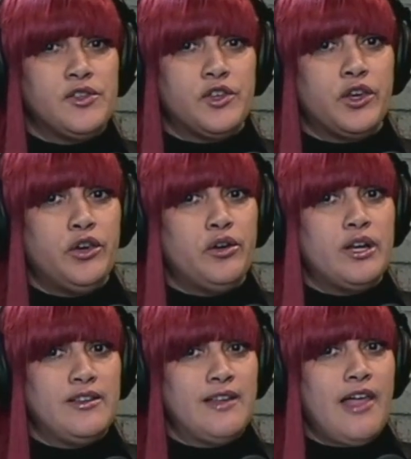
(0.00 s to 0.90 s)
security
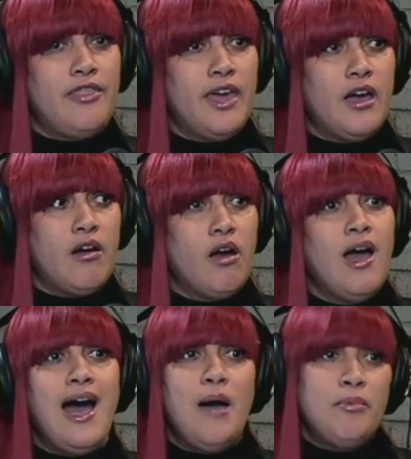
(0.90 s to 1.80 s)
is not there,
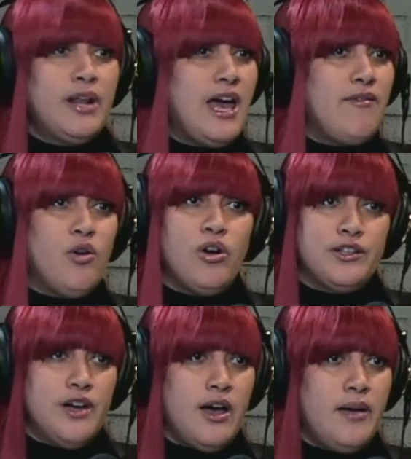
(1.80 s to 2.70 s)
I'm gonna have a hard
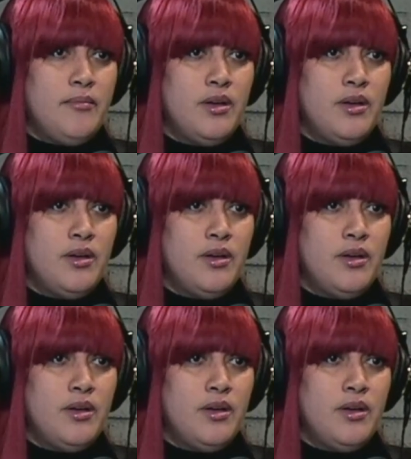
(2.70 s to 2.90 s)
time.